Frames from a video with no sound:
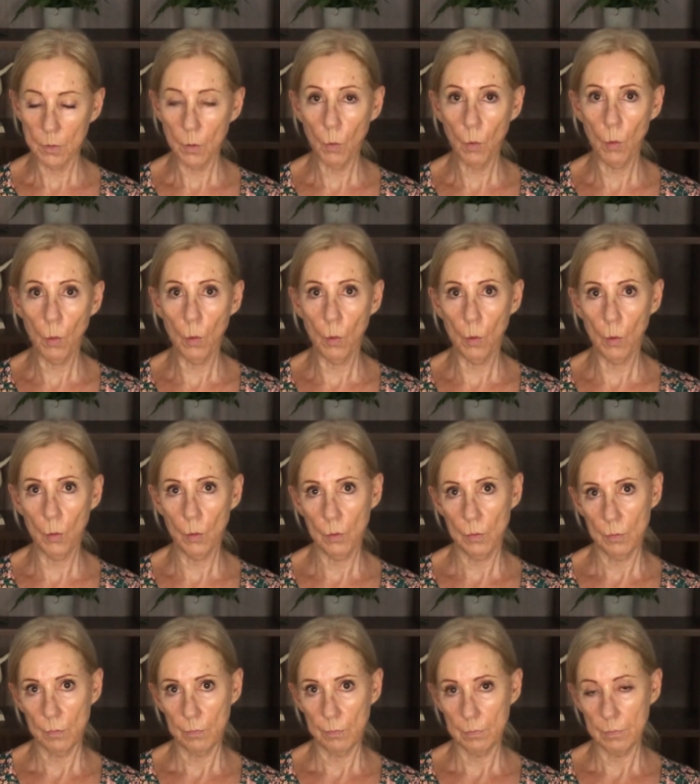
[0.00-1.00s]
or
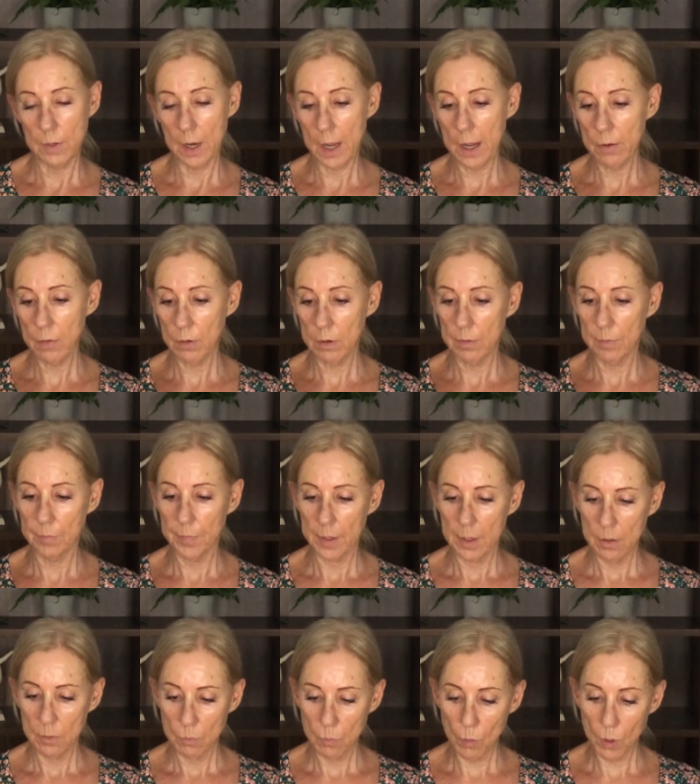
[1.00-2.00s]
now,
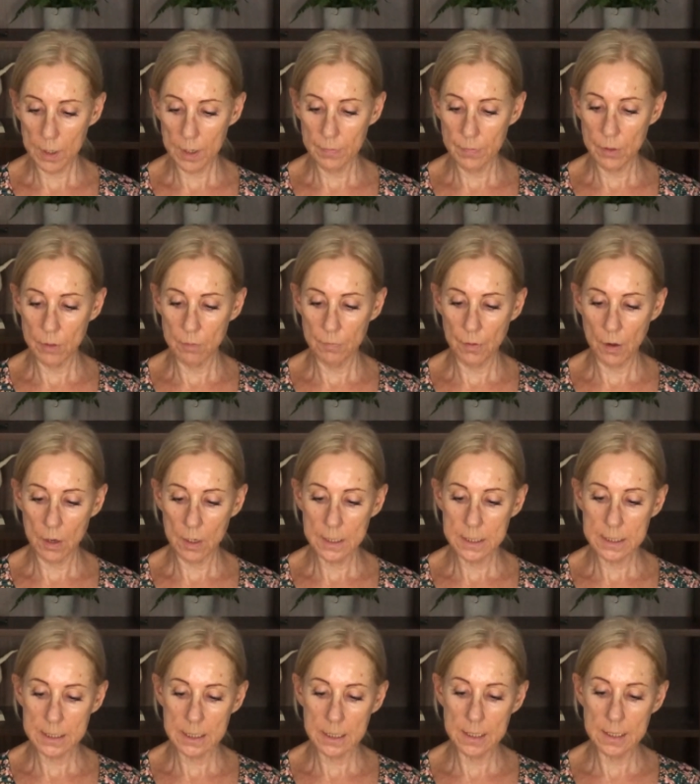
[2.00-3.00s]
whatever you find
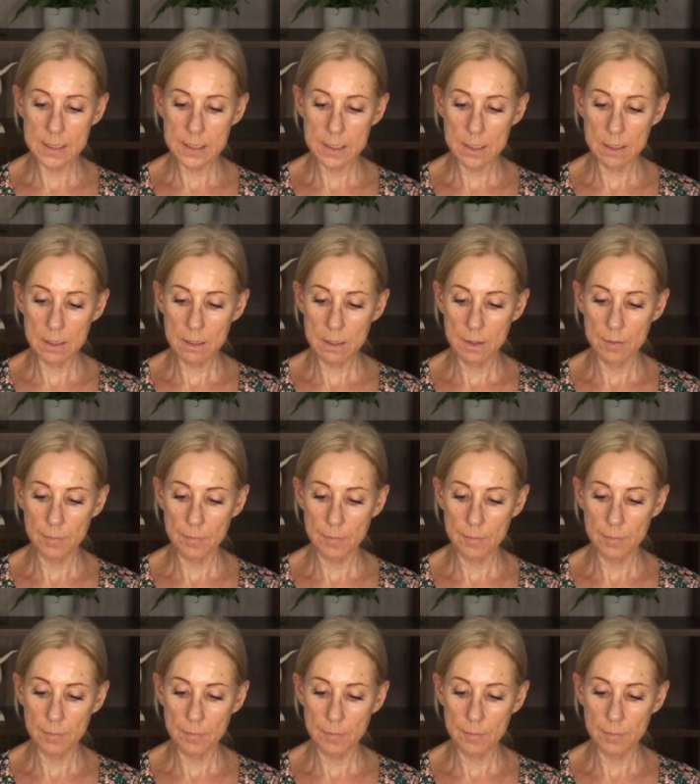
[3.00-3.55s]
is easier.